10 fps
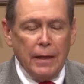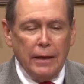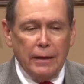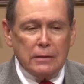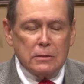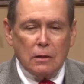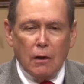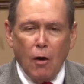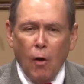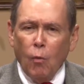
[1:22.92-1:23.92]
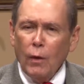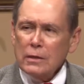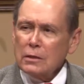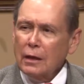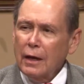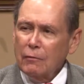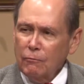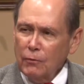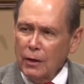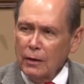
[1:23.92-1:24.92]
It's always a lot of
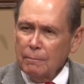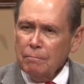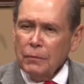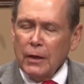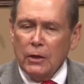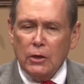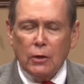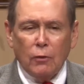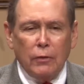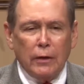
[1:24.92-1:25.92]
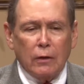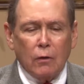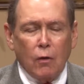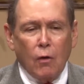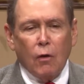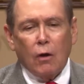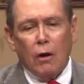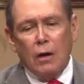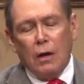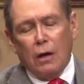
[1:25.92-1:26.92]
fun. You know, there are
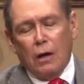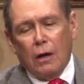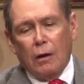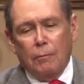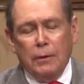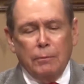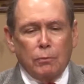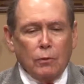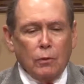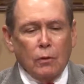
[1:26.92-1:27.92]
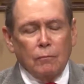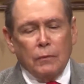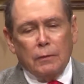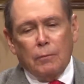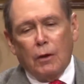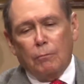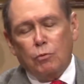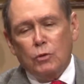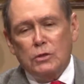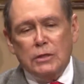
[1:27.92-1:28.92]
people
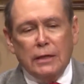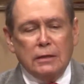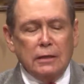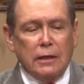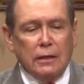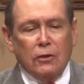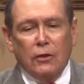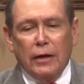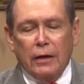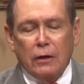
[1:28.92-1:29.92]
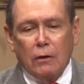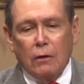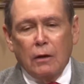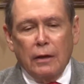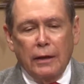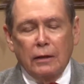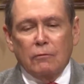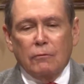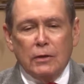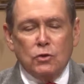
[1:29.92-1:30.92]
presenting their
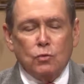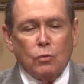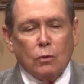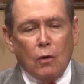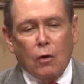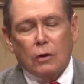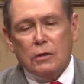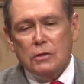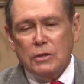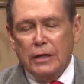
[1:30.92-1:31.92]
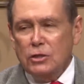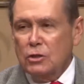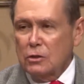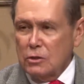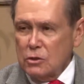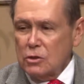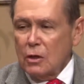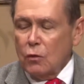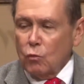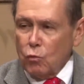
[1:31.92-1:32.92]
individual organizations'
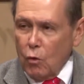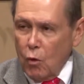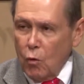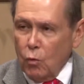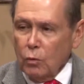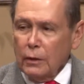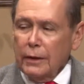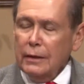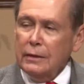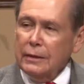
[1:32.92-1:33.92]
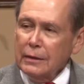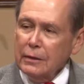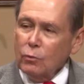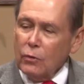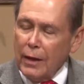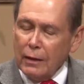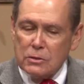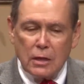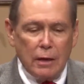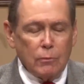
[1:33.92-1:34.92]
role in dealing with
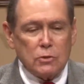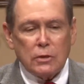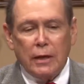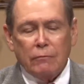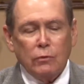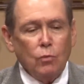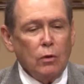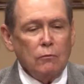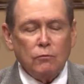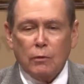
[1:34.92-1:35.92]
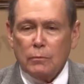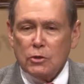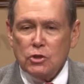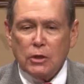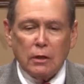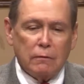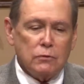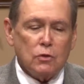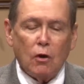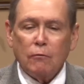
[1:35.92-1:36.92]
Alzheimer's, everyone from the
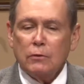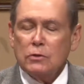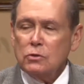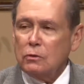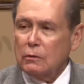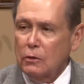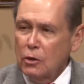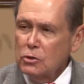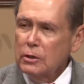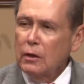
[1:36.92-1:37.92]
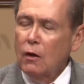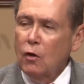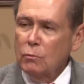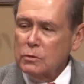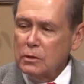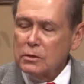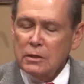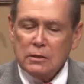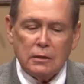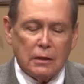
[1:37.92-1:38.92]
sheriff's office to the nursing homes, the
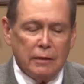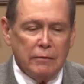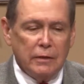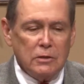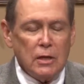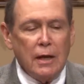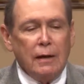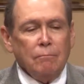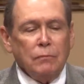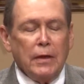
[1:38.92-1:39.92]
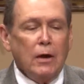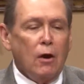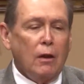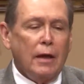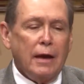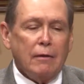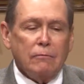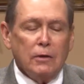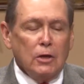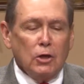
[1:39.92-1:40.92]
assisted livings. They all
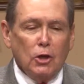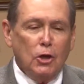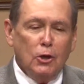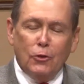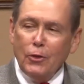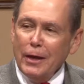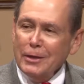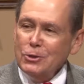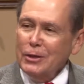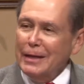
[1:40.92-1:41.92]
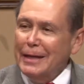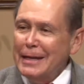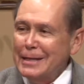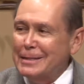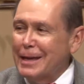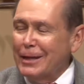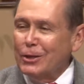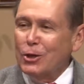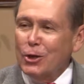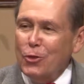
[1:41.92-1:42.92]
have good things to eat
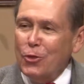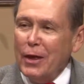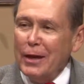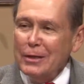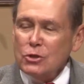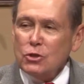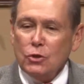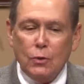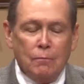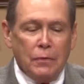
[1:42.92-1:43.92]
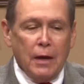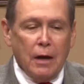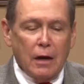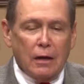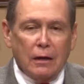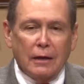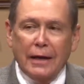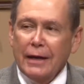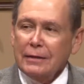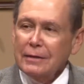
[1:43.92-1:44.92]
and good things to
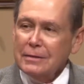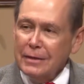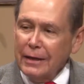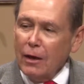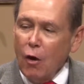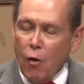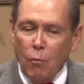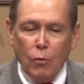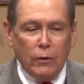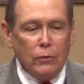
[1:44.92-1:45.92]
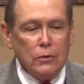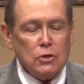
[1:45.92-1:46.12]
collect and take home with you.